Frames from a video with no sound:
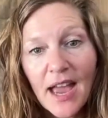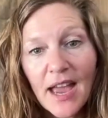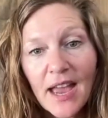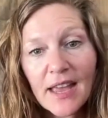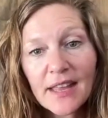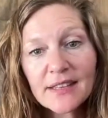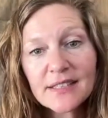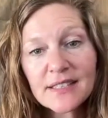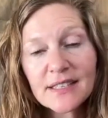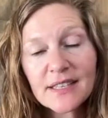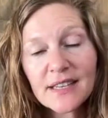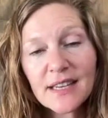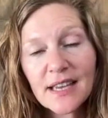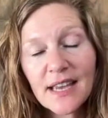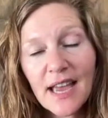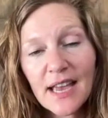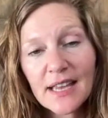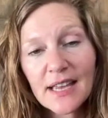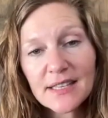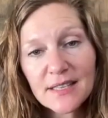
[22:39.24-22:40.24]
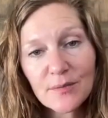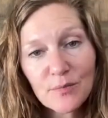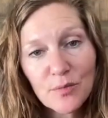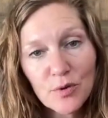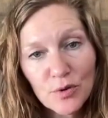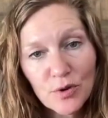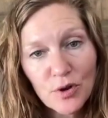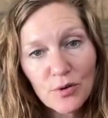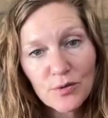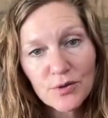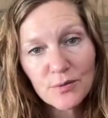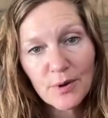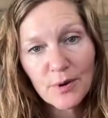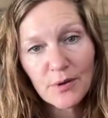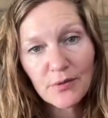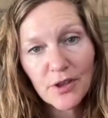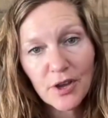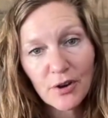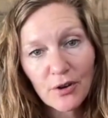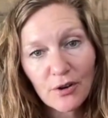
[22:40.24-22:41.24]
And as the moon goes
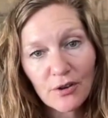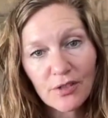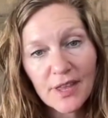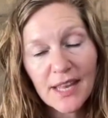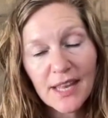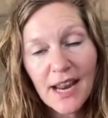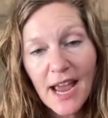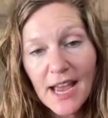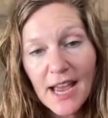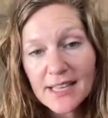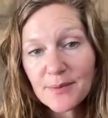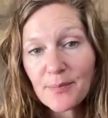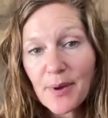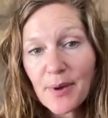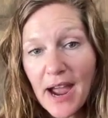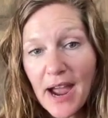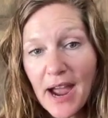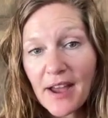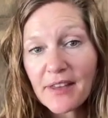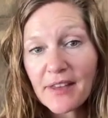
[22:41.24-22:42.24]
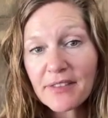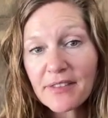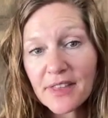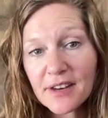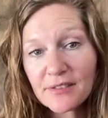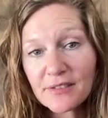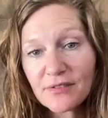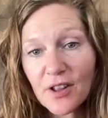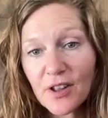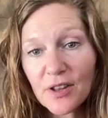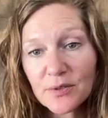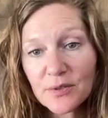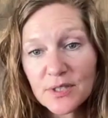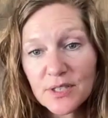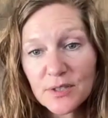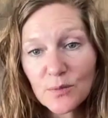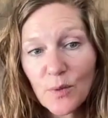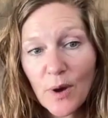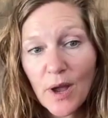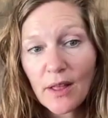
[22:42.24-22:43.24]
around the Earth, it has a path that it follows
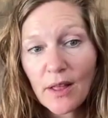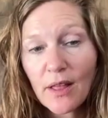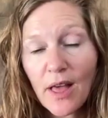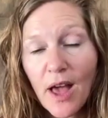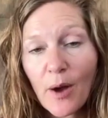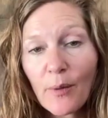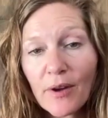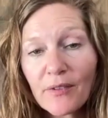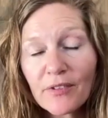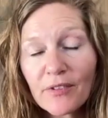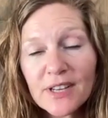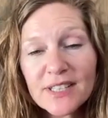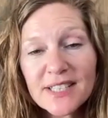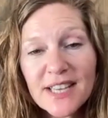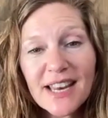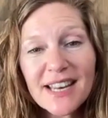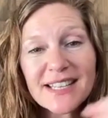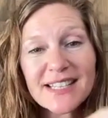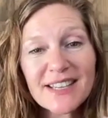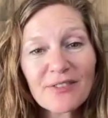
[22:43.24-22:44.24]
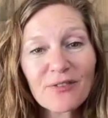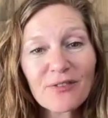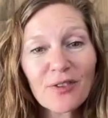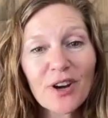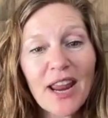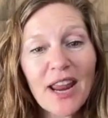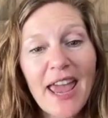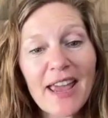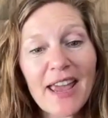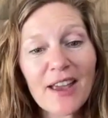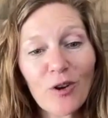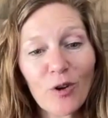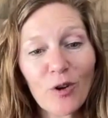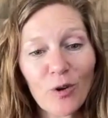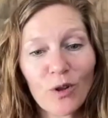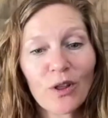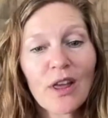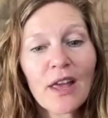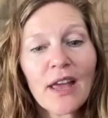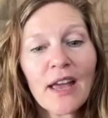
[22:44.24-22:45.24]
as well. However, it's at a different
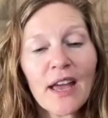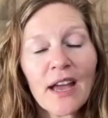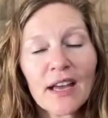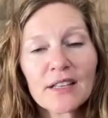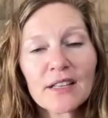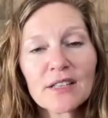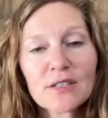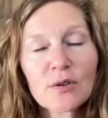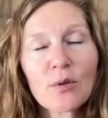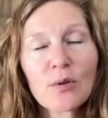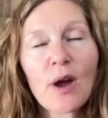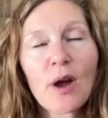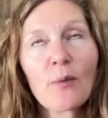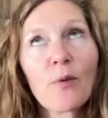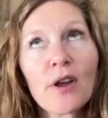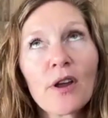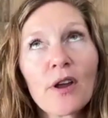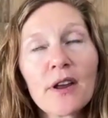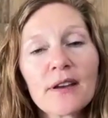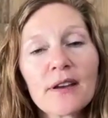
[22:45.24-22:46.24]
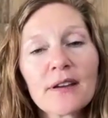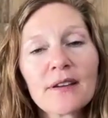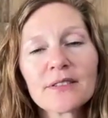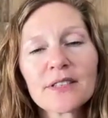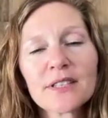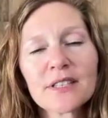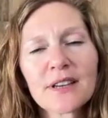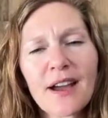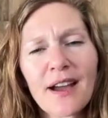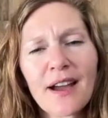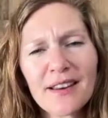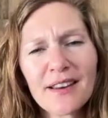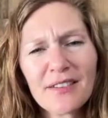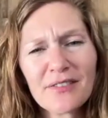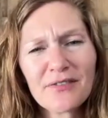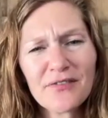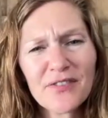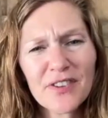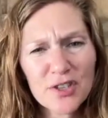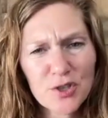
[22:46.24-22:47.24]
angle. And so I want to kind
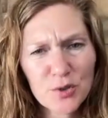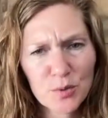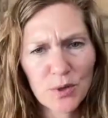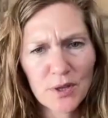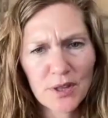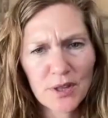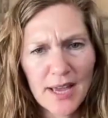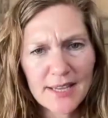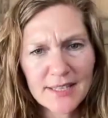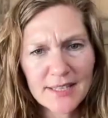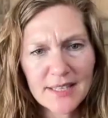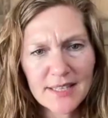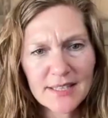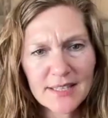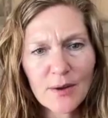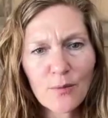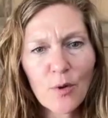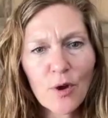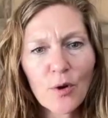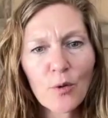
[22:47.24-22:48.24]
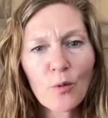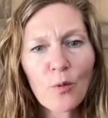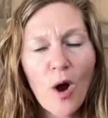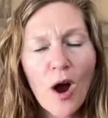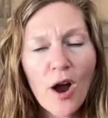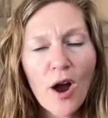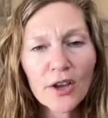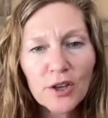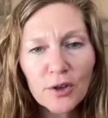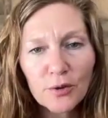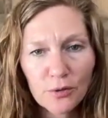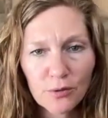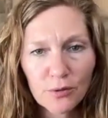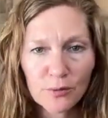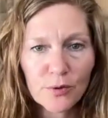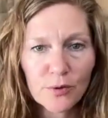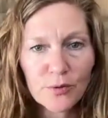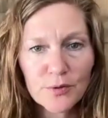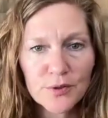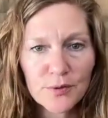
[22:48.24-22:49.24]
of visualize this. I want to walk you
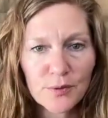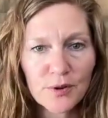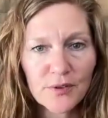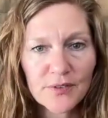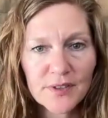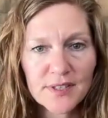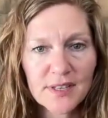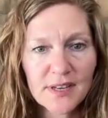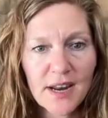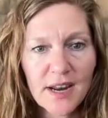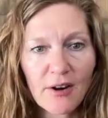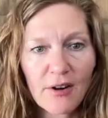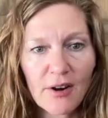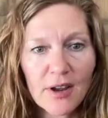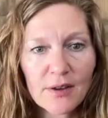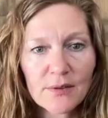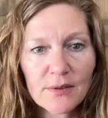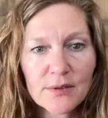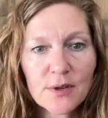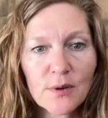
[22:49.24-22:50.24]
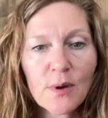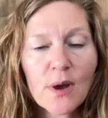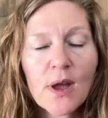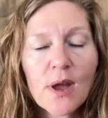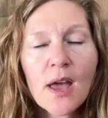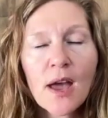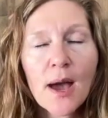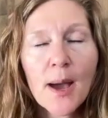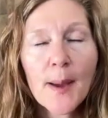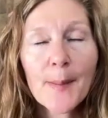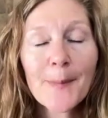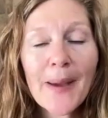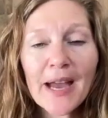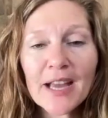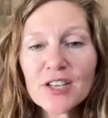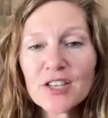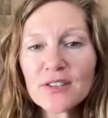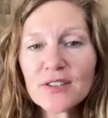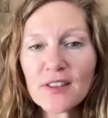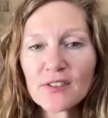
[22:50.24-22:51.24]
through sort of a scenario. So
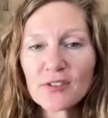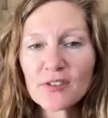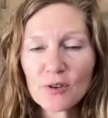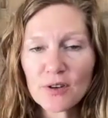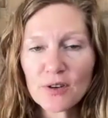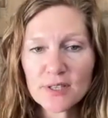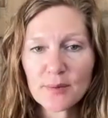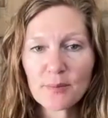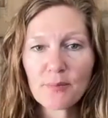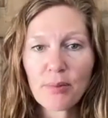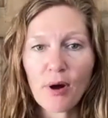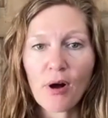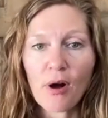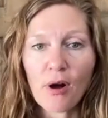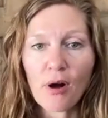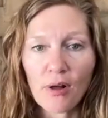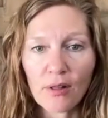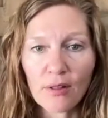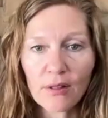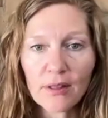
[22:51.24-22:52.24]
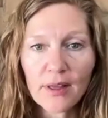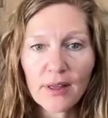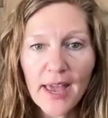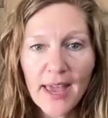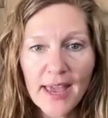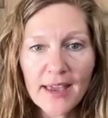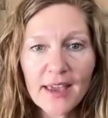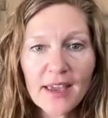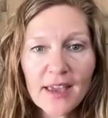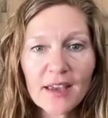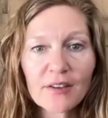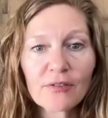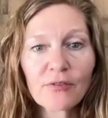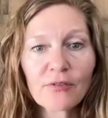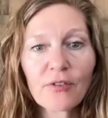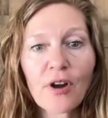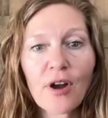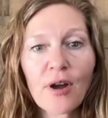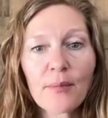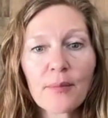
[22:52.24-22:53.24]
imagine that there is a ball hanging
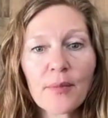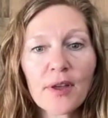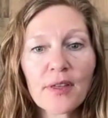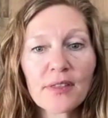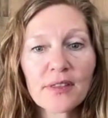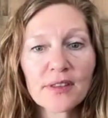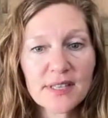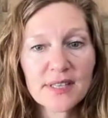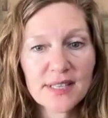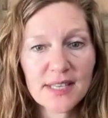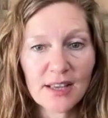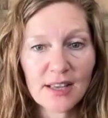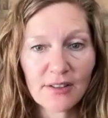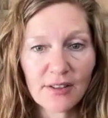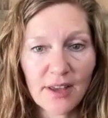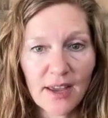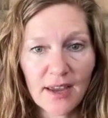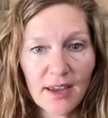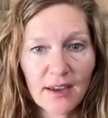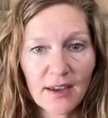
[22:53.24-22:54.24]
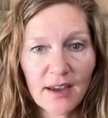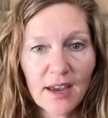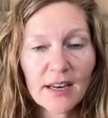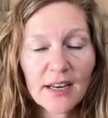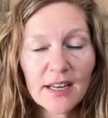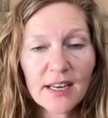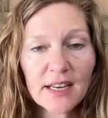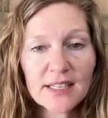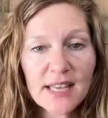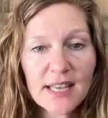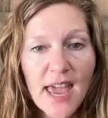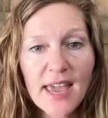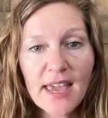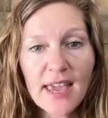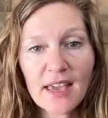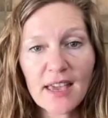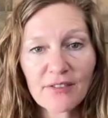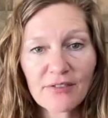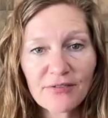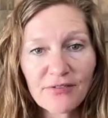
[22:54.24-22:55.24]
from the ceiling, and it is
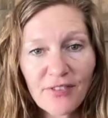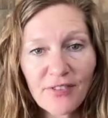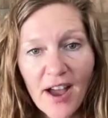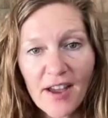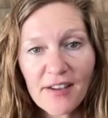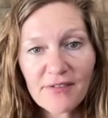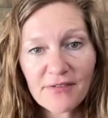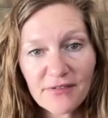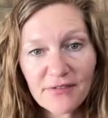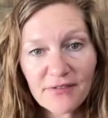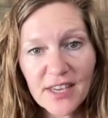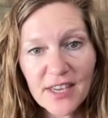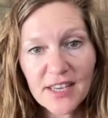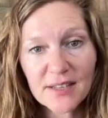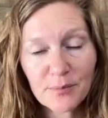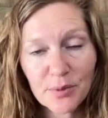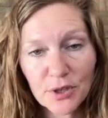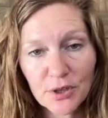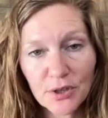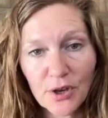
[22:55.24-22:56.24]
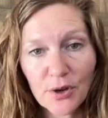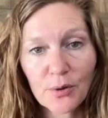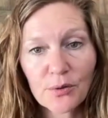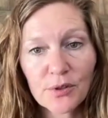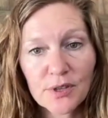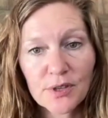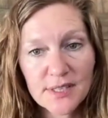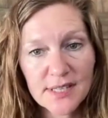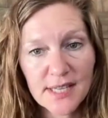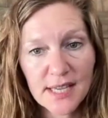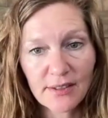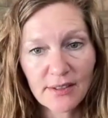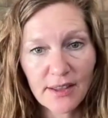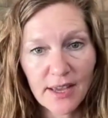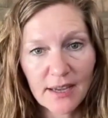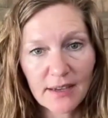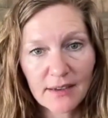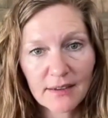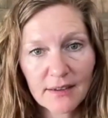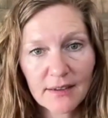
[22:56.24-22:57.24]
hanging 5 feet below the
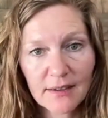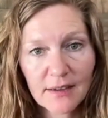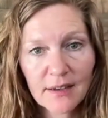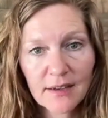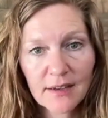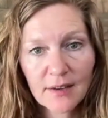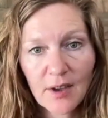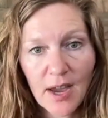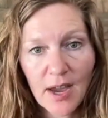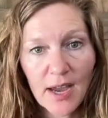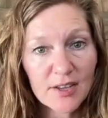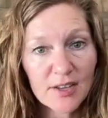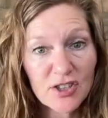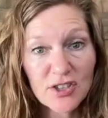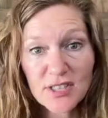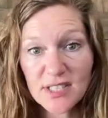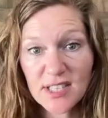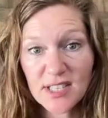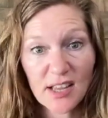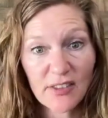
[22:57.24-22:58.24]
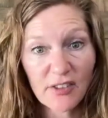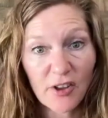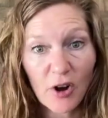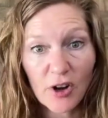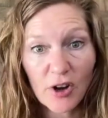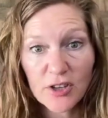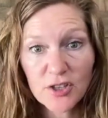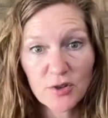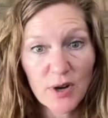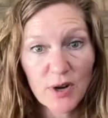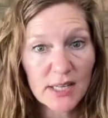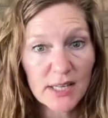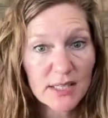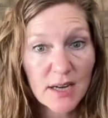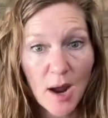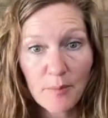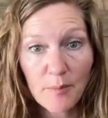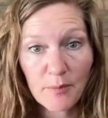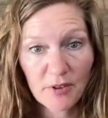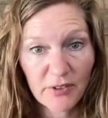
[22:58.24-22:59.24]
ceiling. Okay, it's just sitting there on a string.
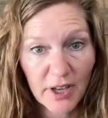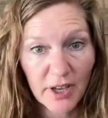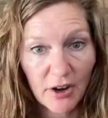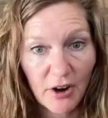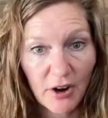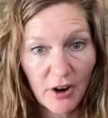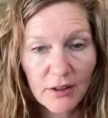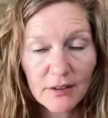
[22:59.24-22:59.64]
It's not moving at